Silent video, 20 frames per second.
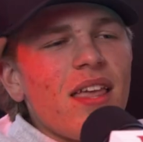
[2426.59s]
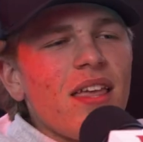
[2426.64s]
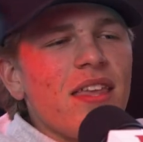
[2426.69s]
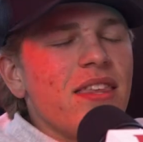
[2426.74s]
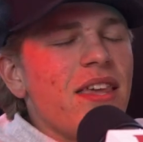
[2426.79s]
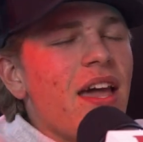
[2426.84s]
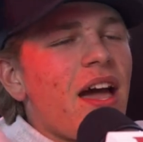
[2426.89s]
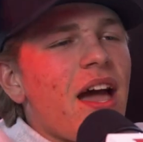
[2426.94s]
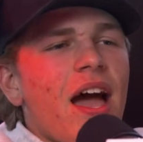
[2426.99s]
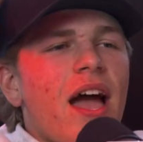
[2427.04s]

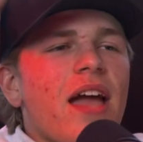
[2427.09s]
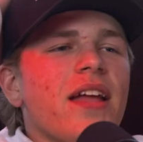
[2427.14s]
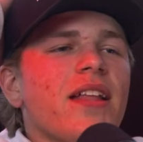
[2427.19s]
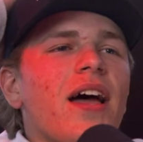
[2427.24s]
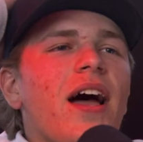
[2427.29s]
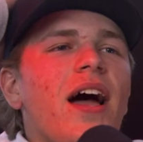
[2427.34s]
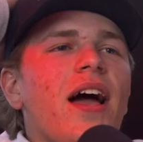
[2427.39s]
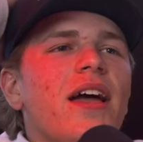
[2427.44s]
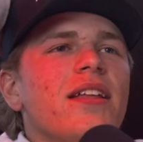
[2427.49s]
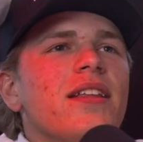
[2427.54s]
Yeah,
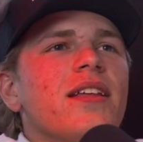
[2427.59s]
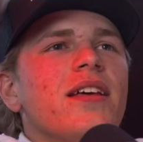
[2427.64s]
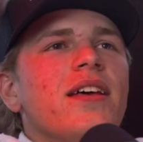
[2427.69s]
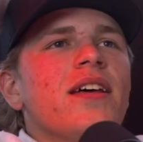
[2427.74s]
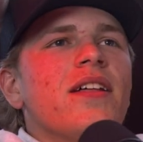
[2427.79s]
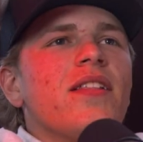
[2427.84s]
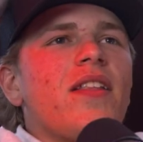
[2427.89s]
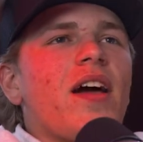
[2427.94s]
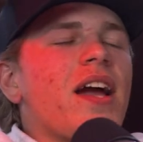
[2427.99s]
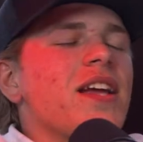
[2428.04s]
I
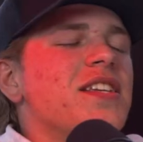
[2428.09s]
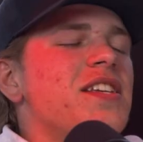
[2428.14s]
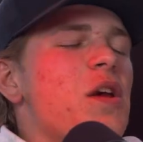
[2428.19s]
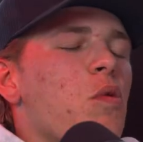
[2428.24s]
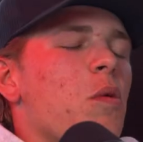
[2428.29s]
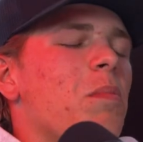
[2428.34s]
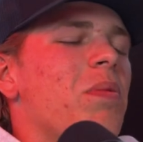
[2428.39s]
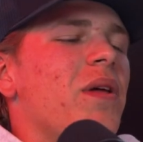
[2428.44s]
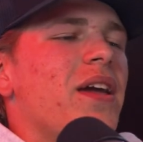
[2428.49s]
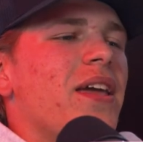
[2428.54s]
like I said,
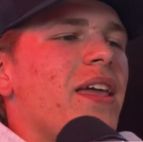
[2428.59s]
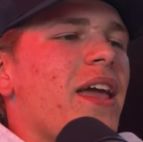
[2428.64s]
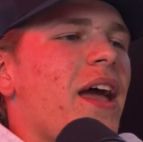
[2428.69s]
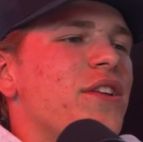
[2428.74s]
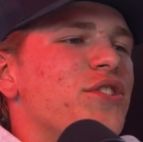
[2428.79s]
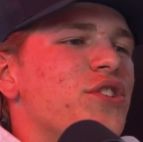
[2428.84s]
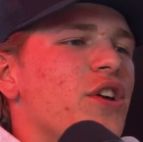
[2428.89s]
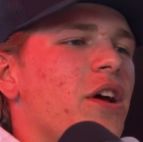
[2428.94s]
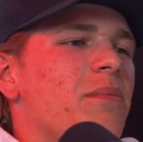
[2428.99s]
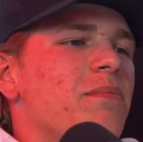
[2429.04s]
we're playing
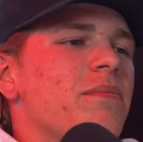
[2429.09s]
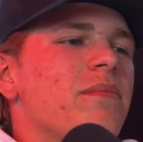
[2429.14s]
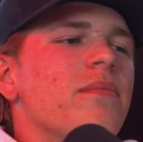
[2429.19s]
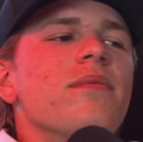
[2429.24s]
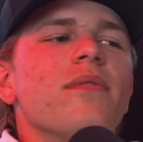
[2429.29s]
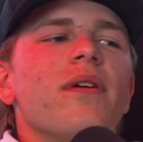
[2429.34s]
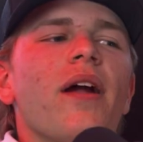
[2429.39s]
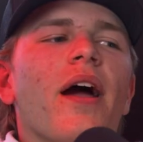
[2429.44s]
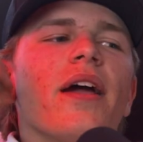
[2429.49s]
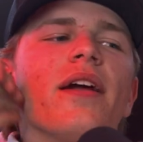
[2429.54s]
catch up,
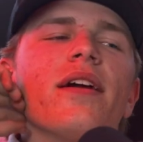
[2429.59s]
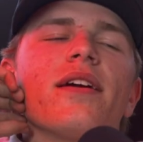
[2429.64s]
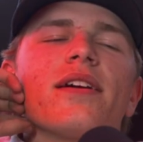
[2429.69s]
right?